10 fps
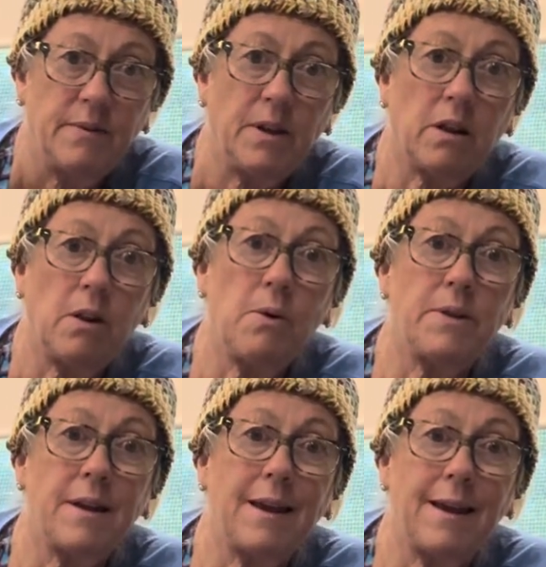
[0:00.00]
the
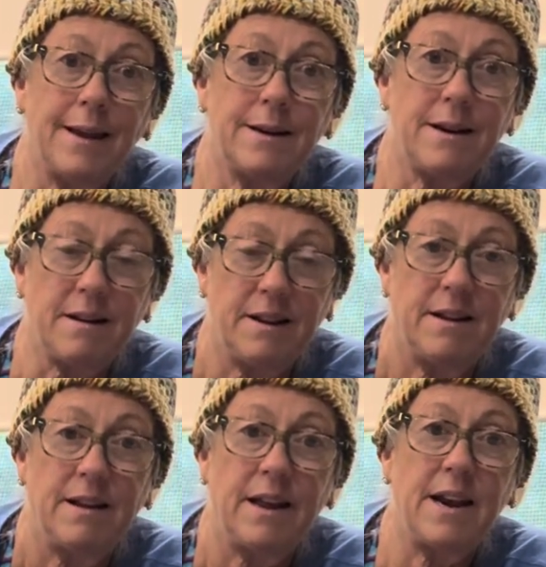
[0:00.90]
clothing in
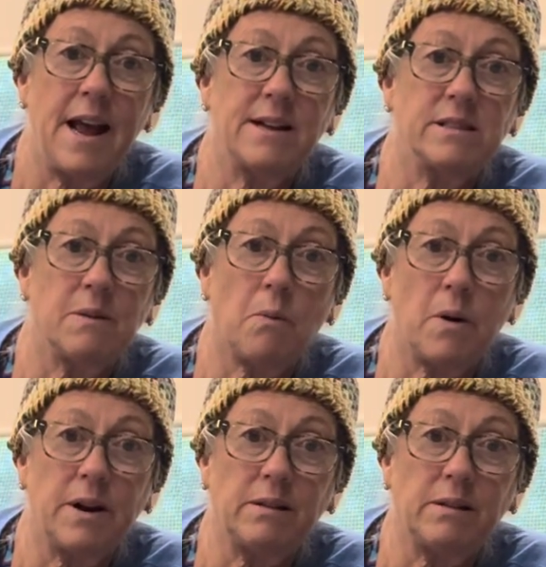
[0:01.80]
and add some water,